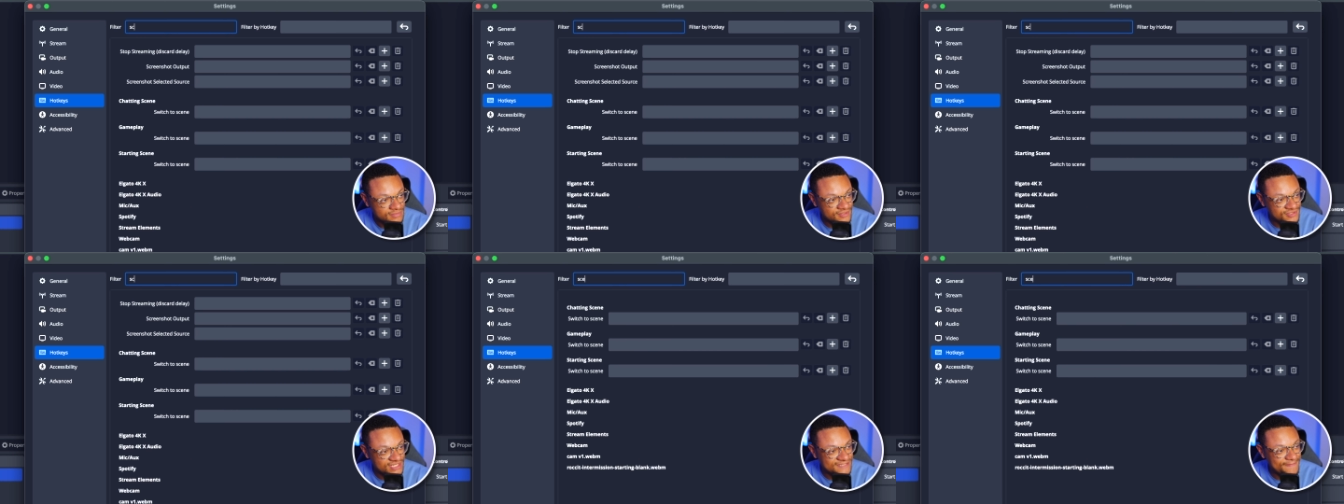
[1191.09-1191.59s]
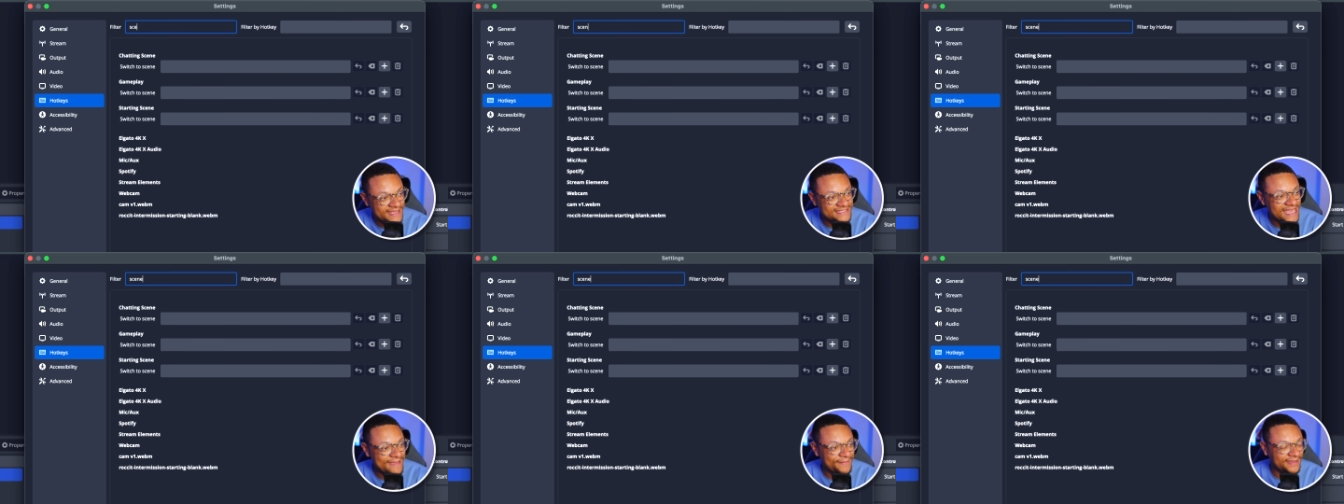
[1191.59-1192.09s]
So just by
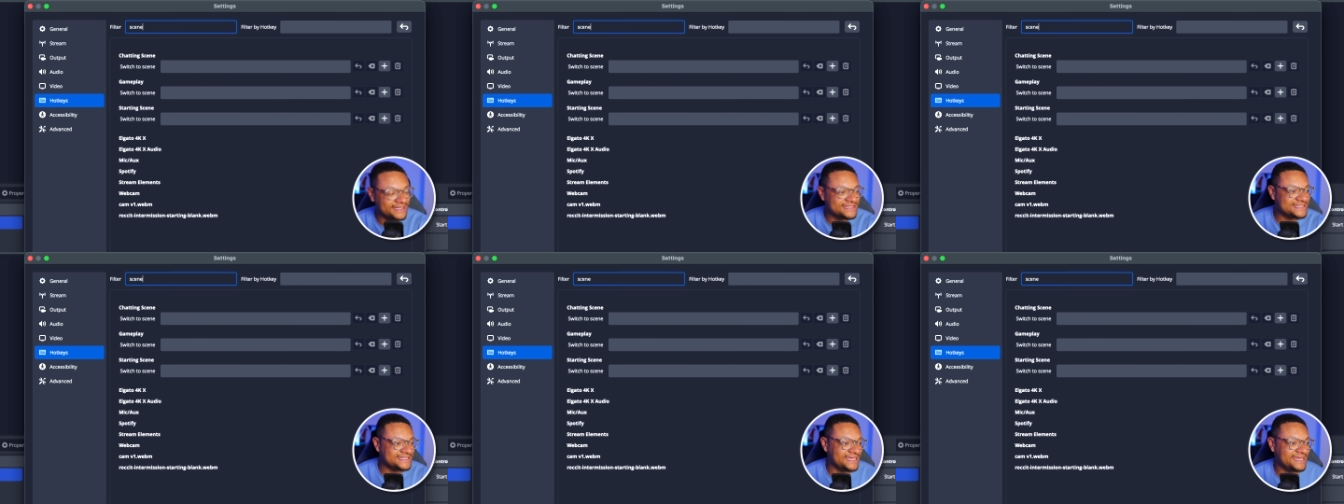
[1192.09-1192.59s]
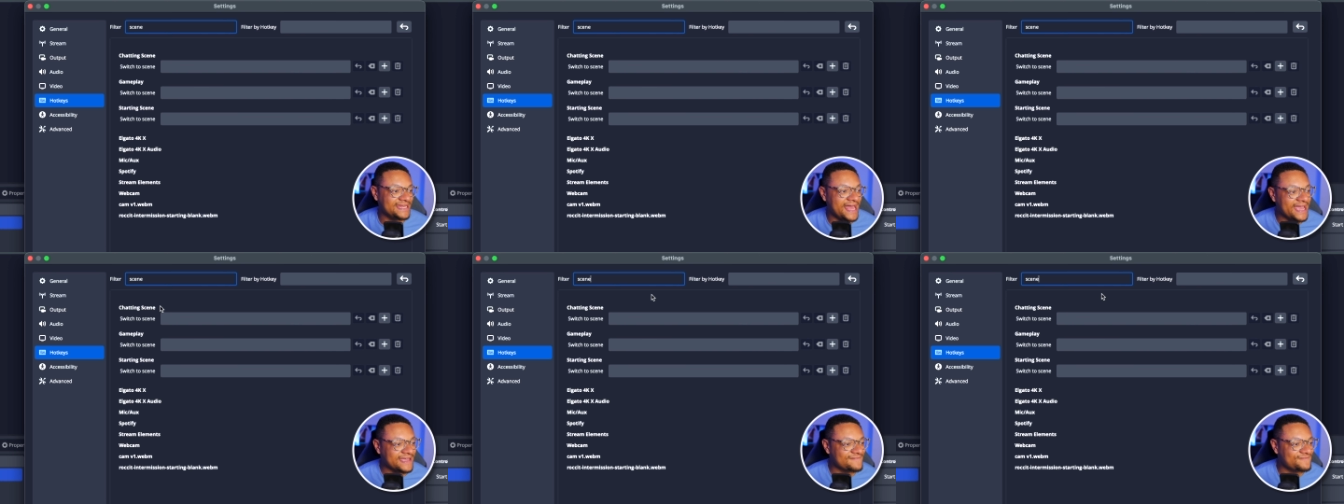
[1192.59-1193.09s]
typing in scene,
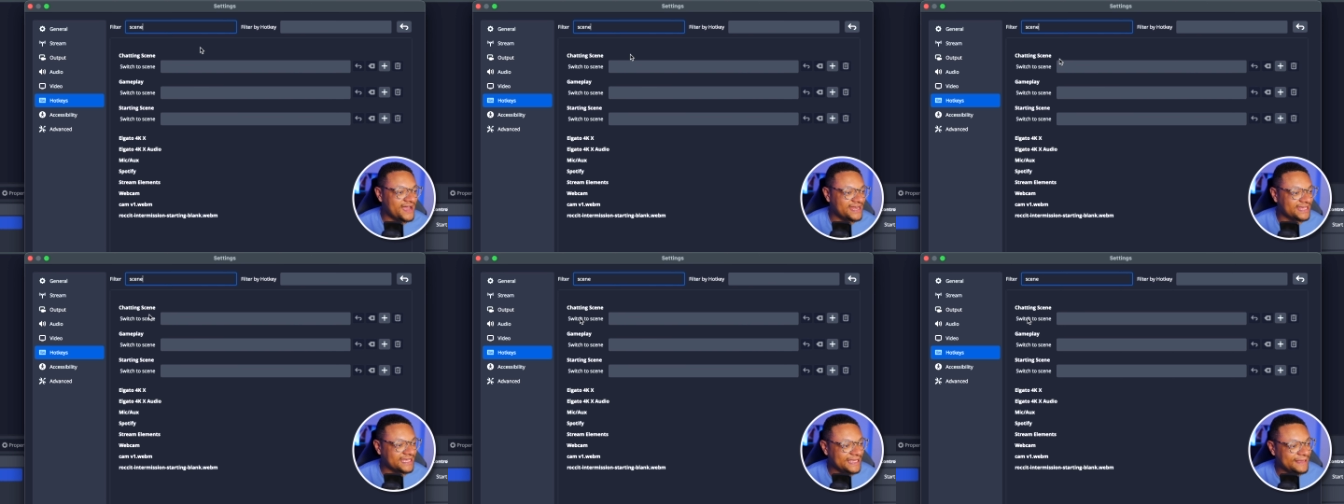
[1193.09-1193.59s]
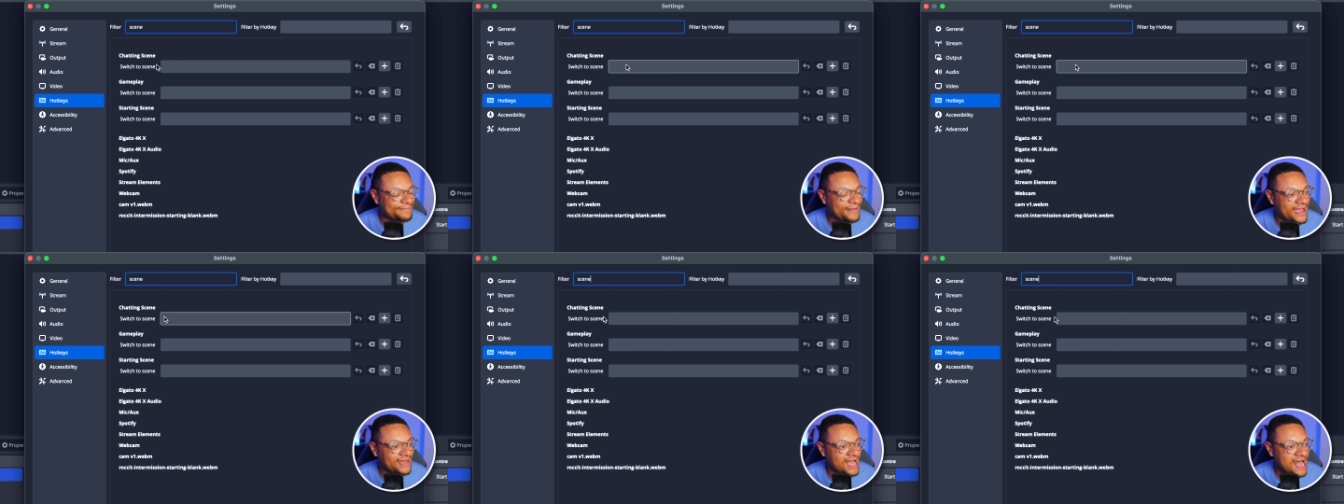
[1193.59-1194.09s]
I can find a
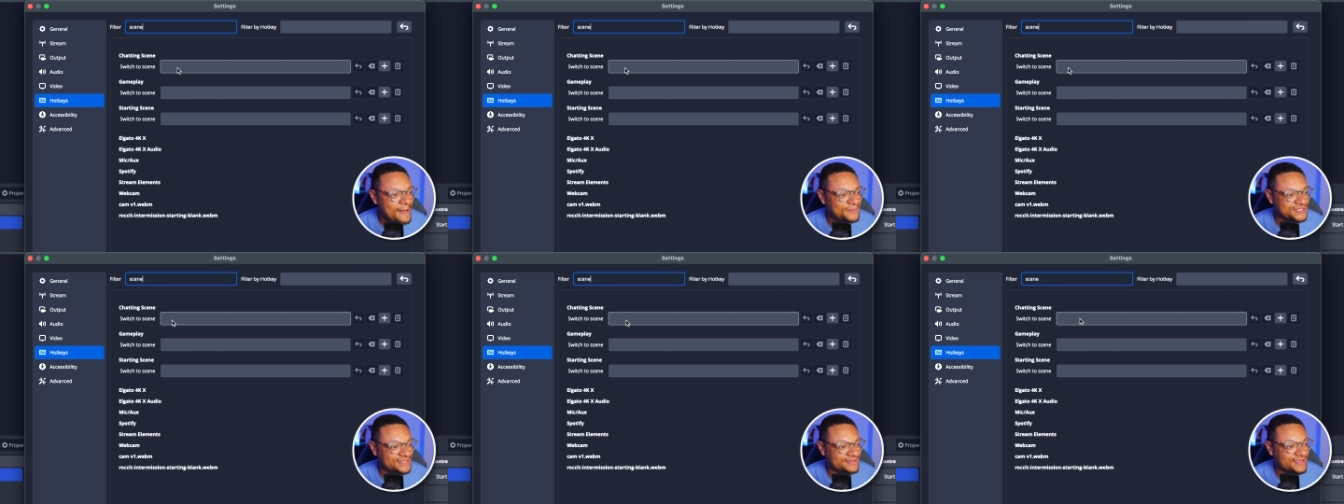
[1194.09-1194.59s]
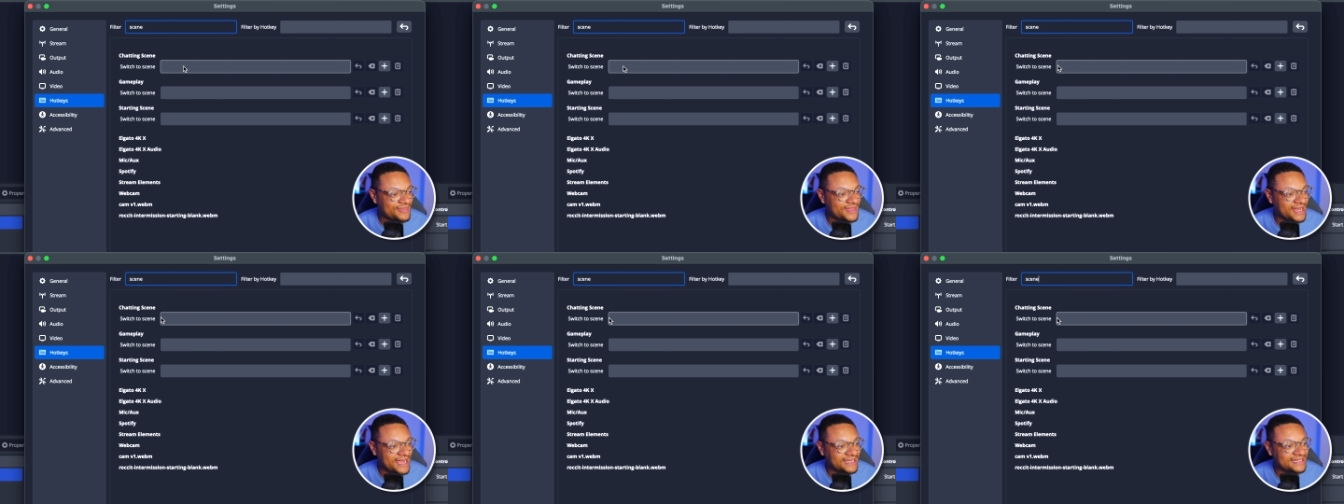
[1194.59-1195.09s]
keybind option
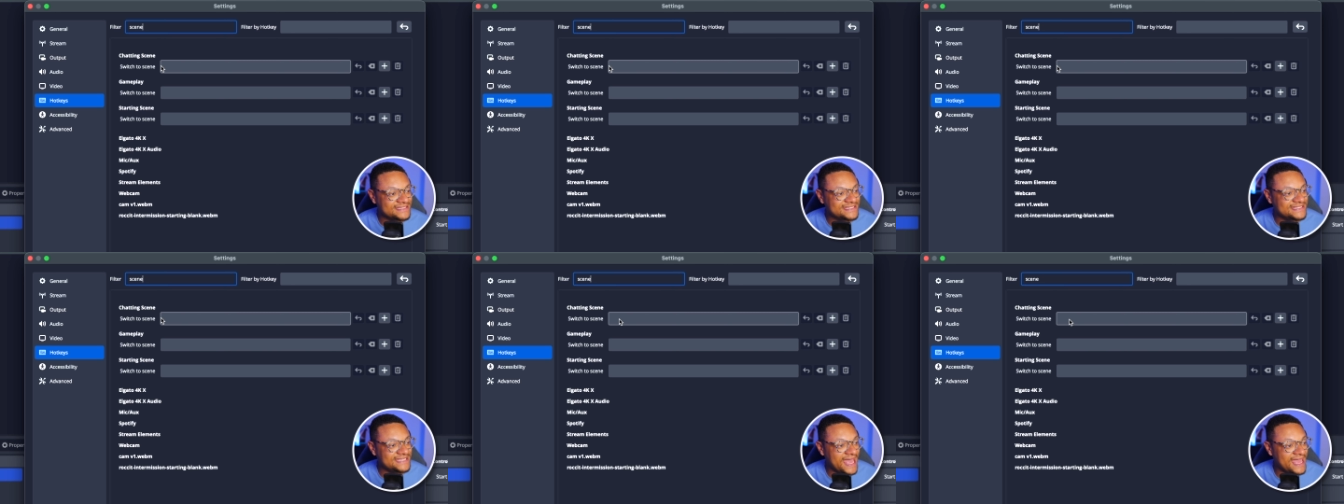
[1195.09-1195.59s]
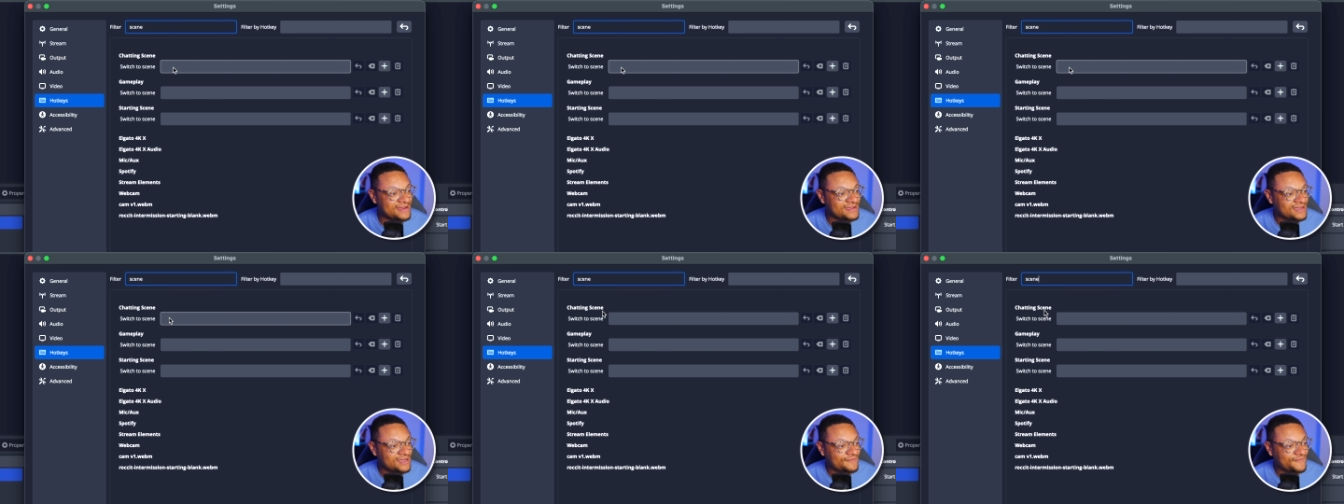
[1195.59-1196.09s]
that I can set
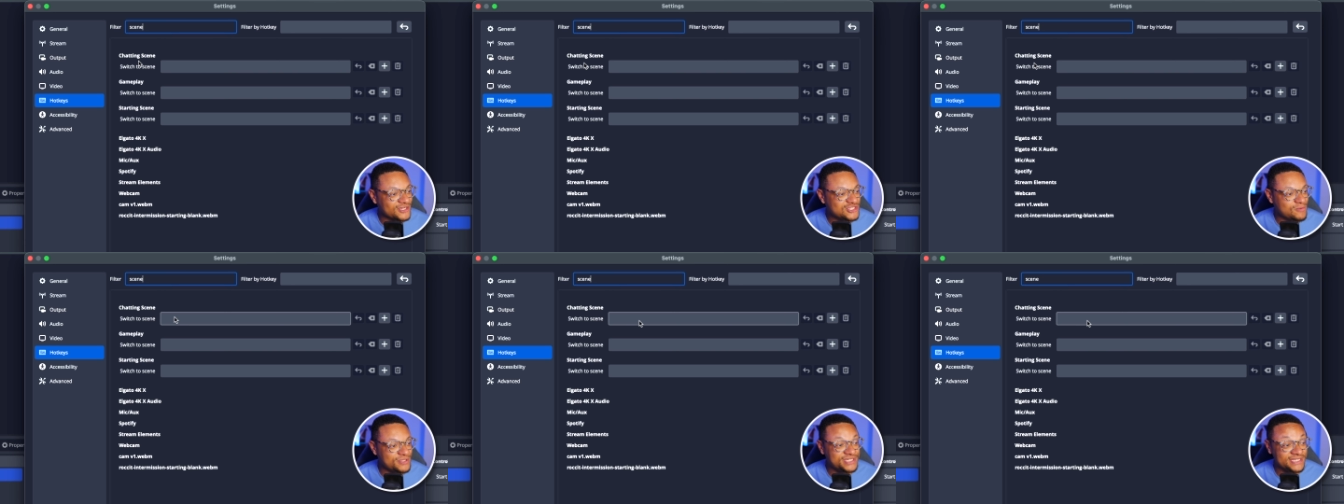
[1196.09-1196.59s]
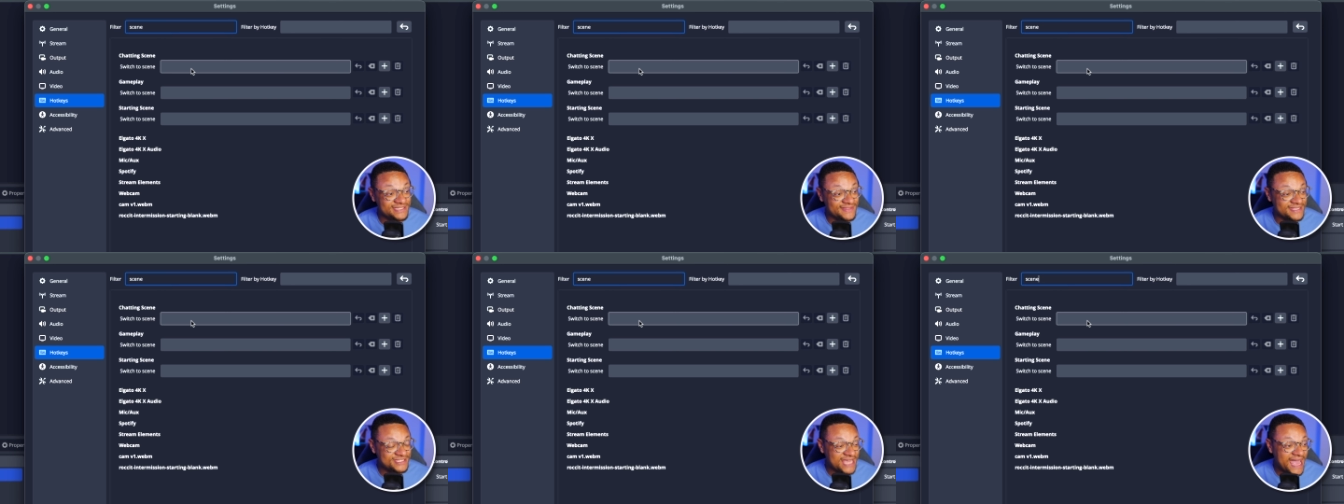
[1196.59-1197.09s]
for switching to
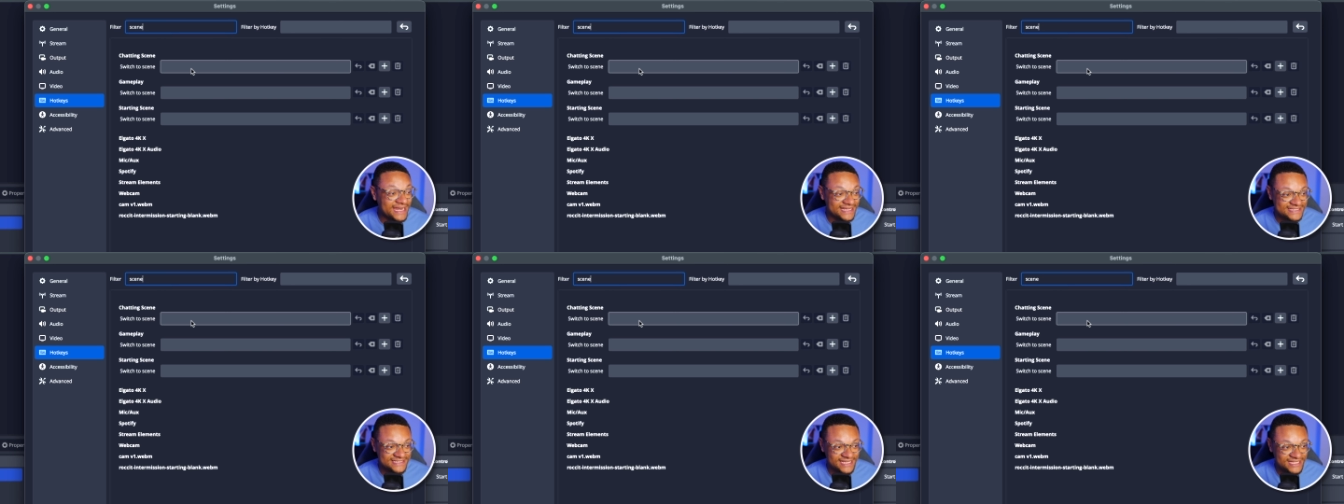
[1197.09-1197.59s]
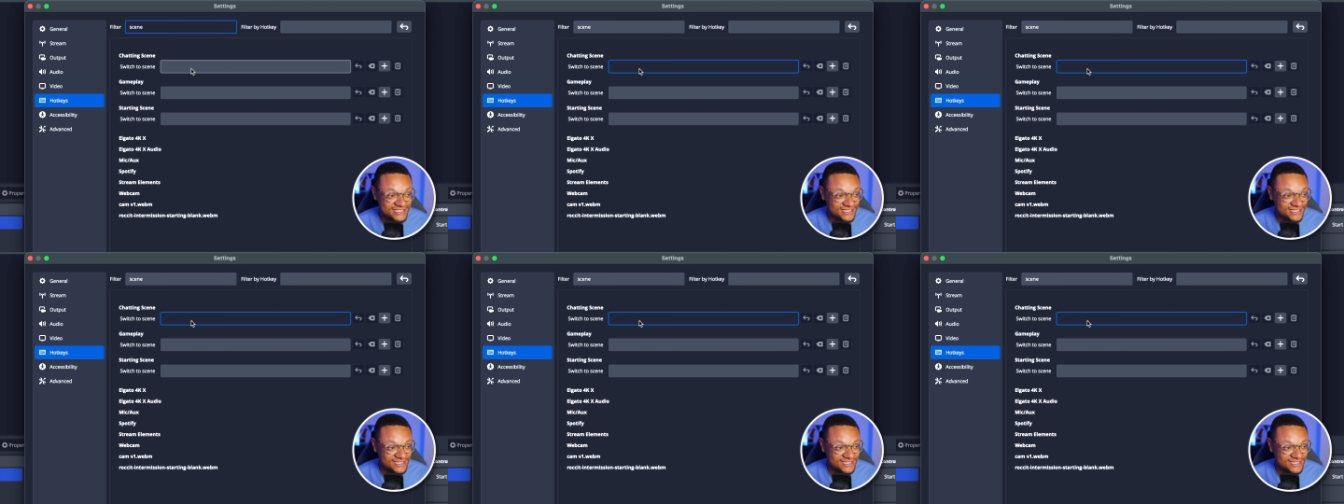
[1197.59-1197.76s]
the chatting scene.